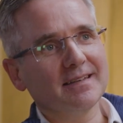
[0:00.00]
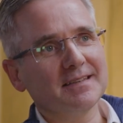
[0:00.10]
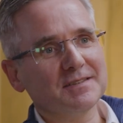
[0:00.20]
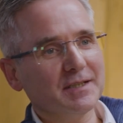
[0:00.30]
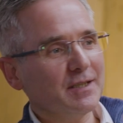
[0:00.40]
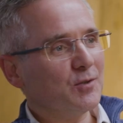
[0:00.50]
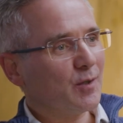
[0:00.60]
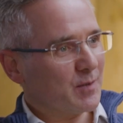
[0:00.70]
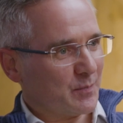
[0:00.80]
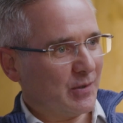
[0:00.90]
It's an
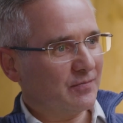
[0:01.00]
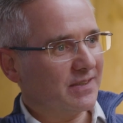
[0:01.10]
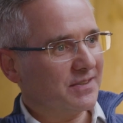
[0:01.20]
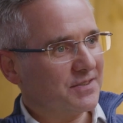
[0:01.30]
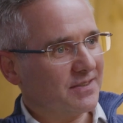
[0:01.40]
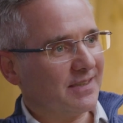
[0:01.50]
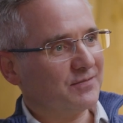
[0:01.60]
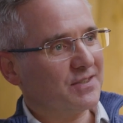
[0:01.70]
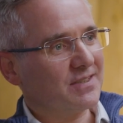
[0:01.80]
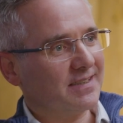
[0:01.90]
enormous privilege, I have
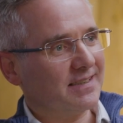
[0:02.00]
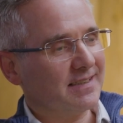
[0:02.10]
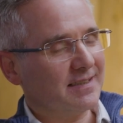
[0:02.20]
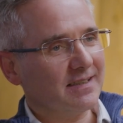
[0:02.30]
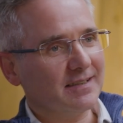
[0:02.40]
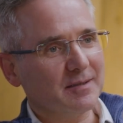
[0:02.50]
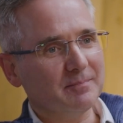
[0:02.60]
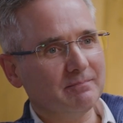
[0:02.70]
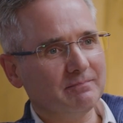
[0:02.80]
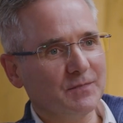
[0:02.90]
to say,
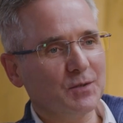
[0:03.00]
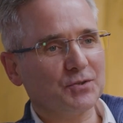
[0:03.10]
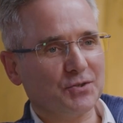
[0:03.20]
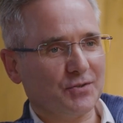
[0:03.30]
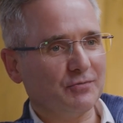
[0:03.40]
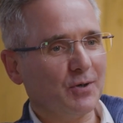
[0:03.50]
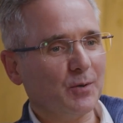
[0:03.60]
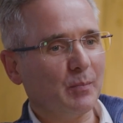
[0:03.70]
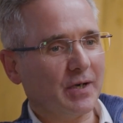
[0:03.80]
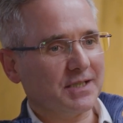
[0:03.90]
not just the
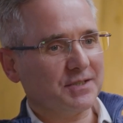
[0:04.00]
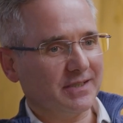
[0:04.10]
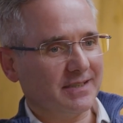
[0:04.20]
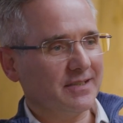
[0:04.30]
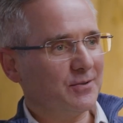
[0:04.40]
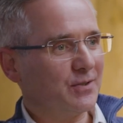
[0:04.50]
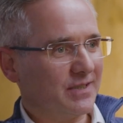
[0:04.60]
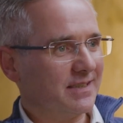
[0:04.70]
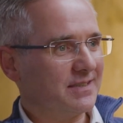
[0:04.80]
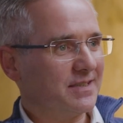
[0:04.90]
role, but actually the
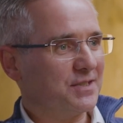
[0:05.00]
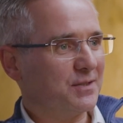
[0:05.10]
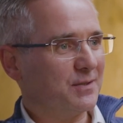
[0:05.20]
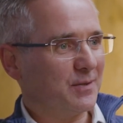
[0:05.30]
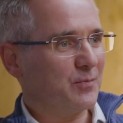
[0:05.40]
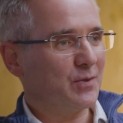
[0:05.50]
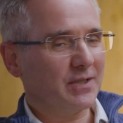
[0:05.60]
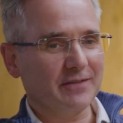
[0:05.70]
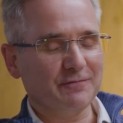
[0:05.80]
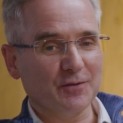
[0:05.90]
organisation that I'm
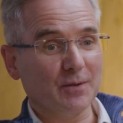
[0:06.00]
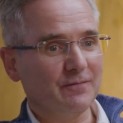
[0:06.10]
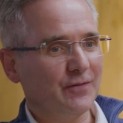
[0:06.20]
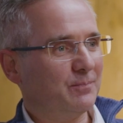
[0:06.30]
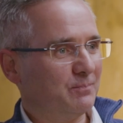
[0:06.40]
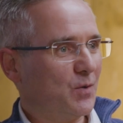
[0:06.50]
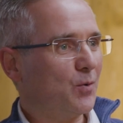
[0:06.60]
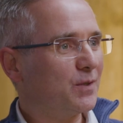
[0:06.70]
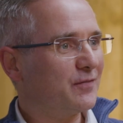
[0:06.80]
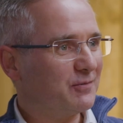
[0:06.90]
working for
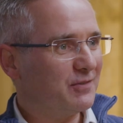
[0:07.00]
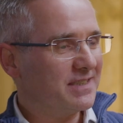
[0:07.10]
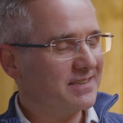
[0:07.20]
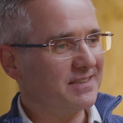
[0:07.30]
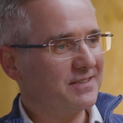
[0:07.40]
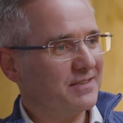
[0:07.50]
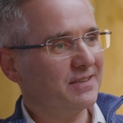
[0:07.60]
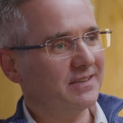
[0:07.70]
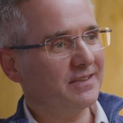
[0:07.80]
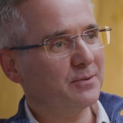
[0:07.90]
all of the reasons
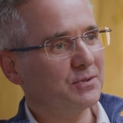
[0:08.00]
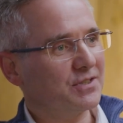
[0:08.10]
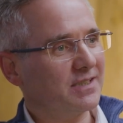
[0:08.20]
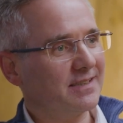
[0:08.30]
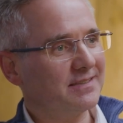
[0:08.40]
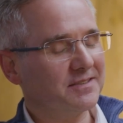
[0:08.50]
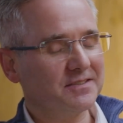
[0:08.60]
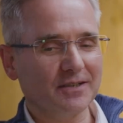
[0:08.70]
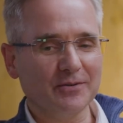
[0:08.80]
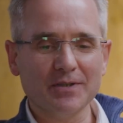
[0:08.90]
that you just stated. So